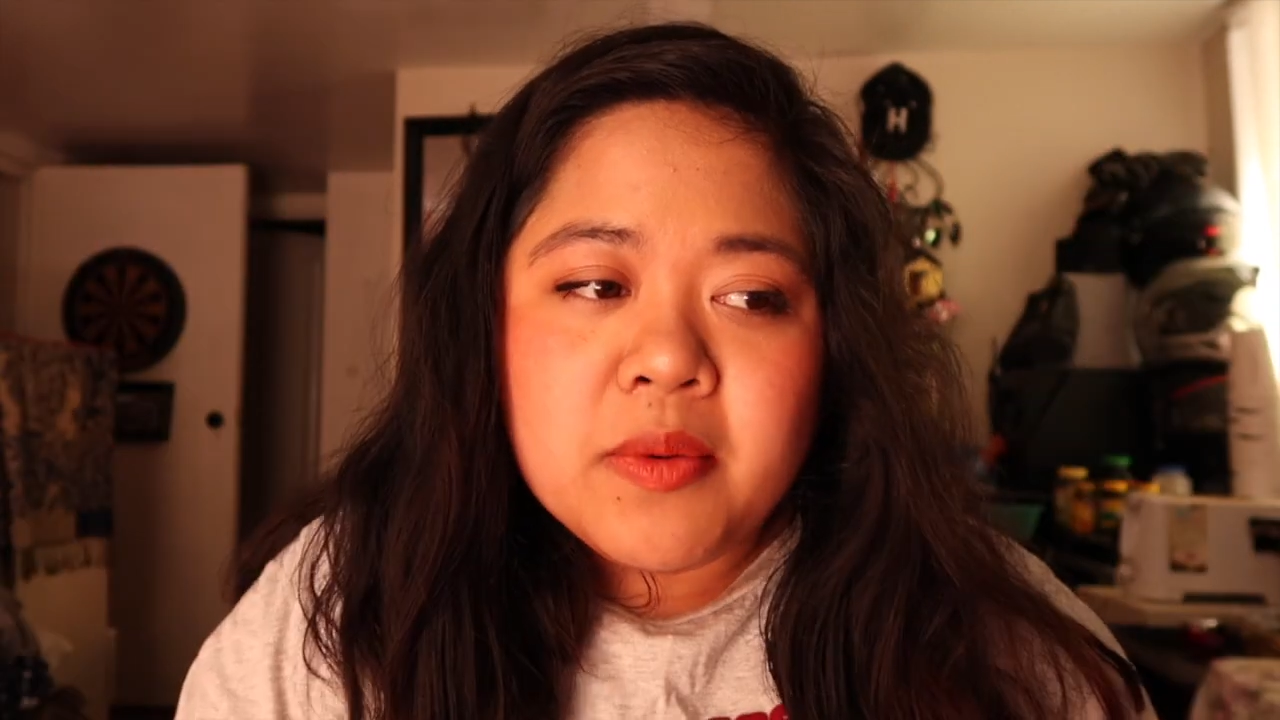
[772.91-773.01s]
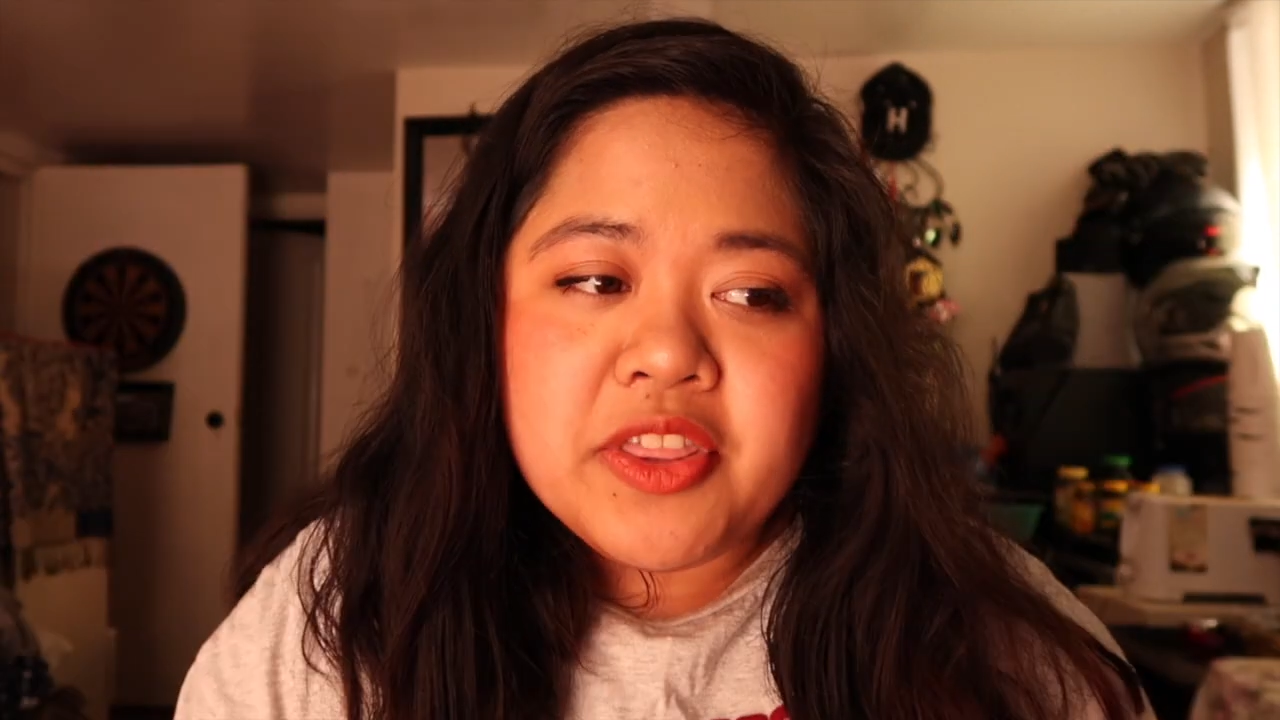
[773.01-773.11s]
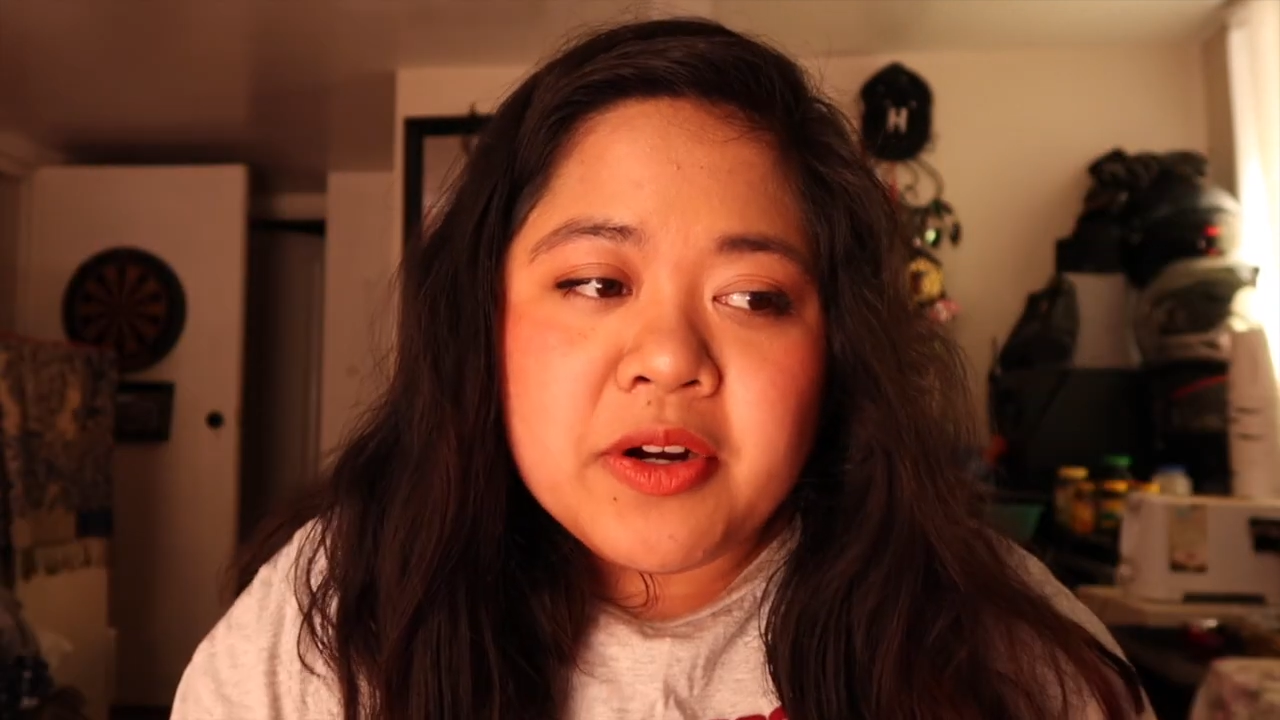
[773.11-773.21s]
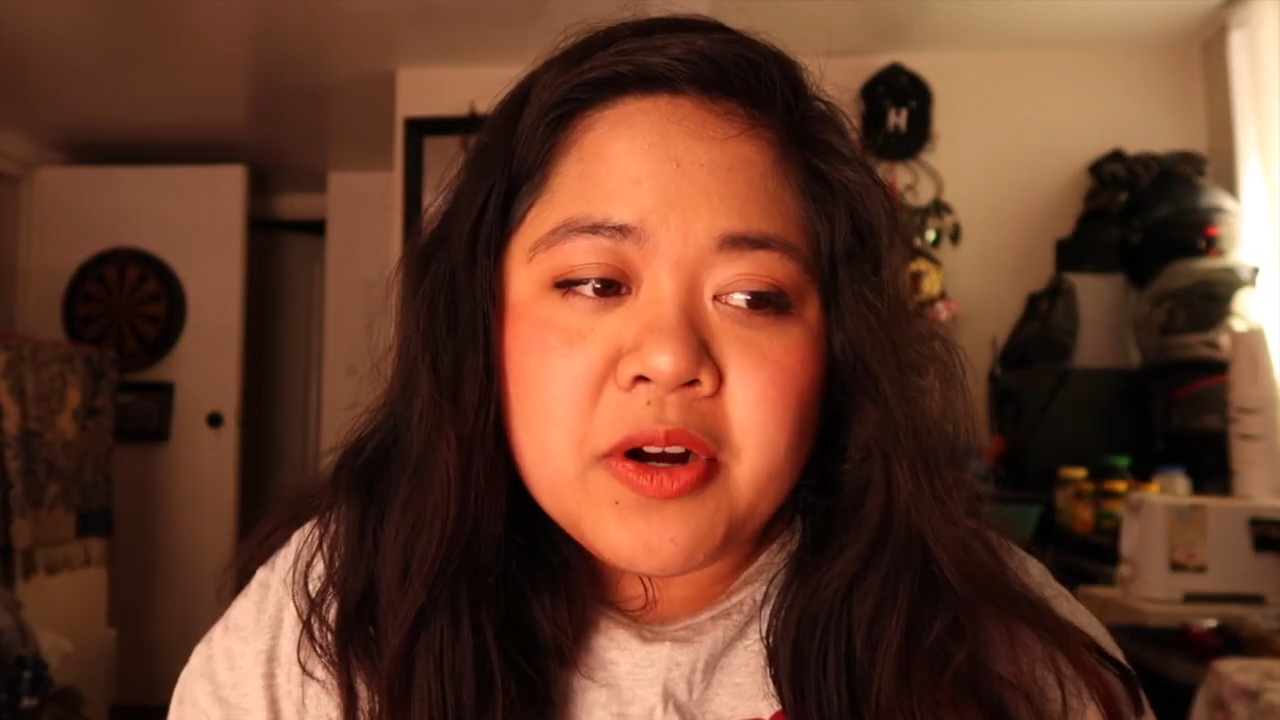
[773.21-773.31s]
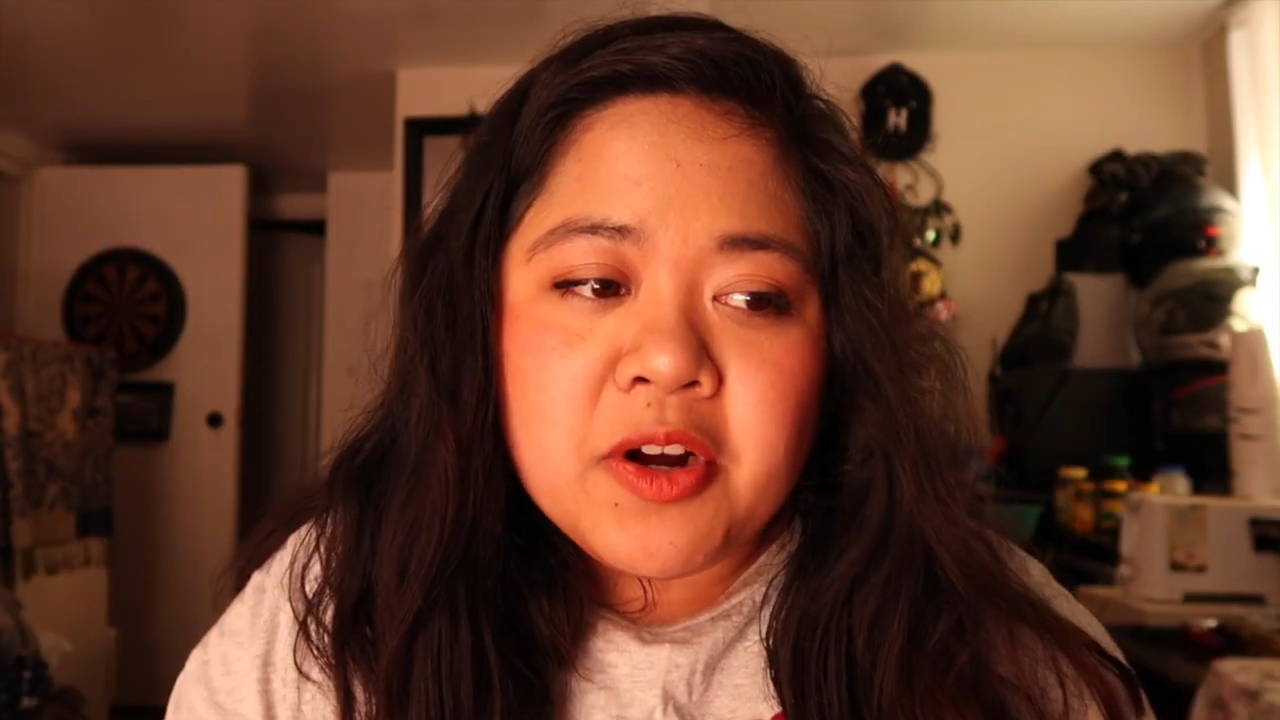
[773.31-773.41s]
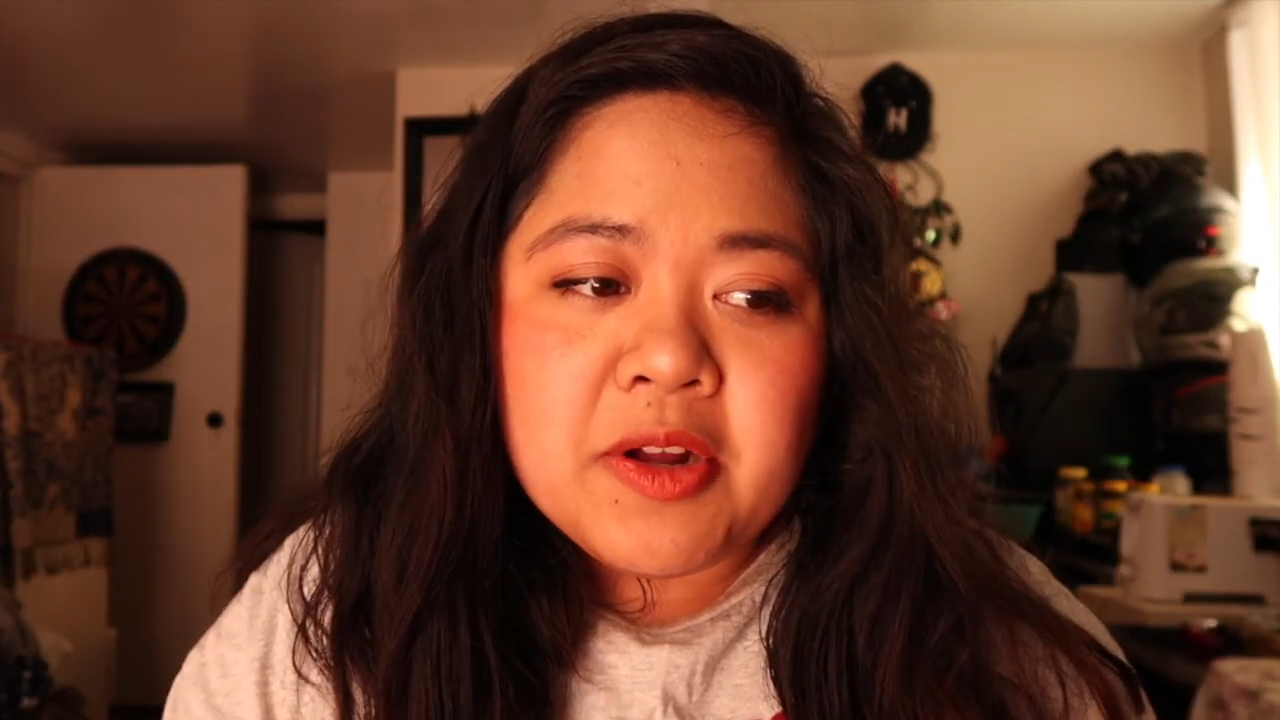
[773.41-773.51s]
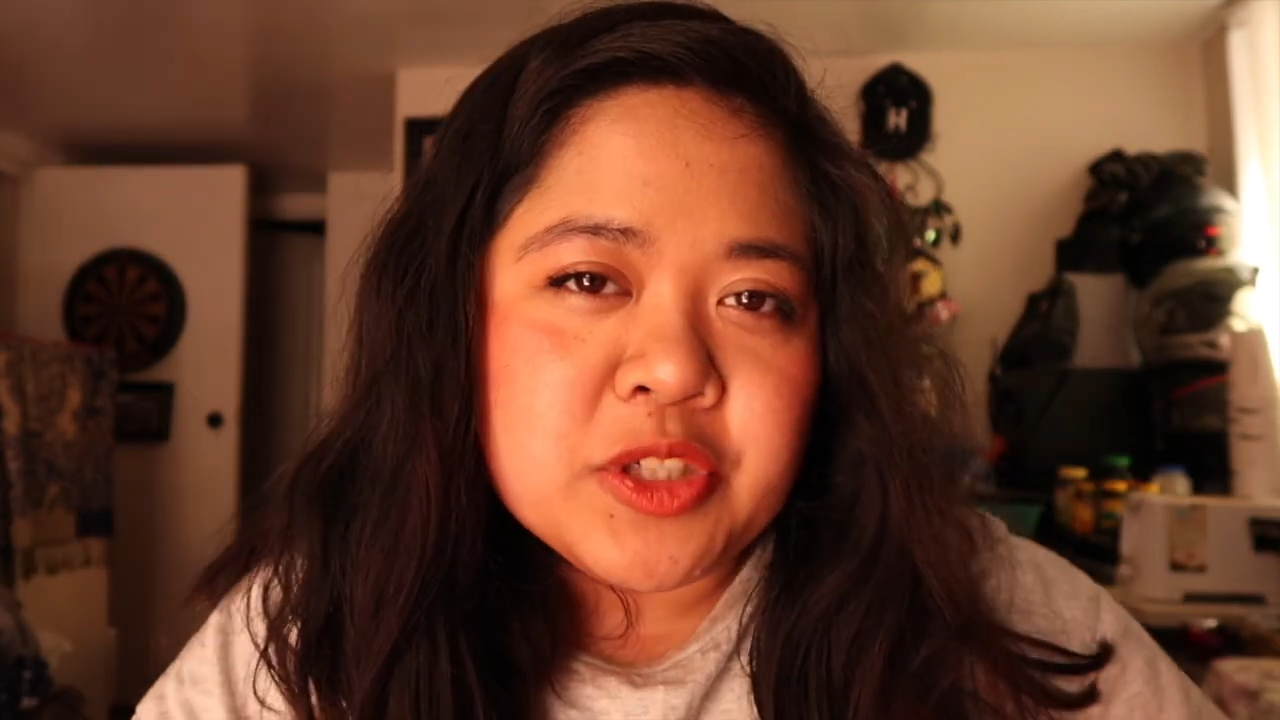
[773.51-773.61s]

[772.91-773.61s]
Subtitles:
With her,